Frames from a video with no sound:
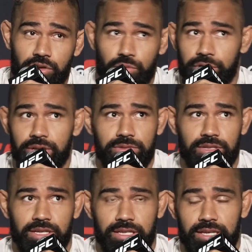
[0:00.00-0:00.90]
or he was
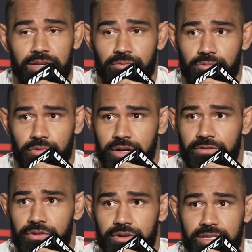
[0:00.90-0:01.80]
going to get
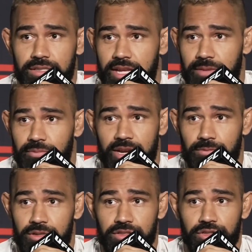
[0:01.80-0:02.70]
whatever his game plan
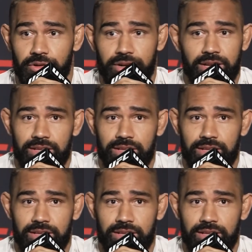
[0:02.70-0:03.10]
was going.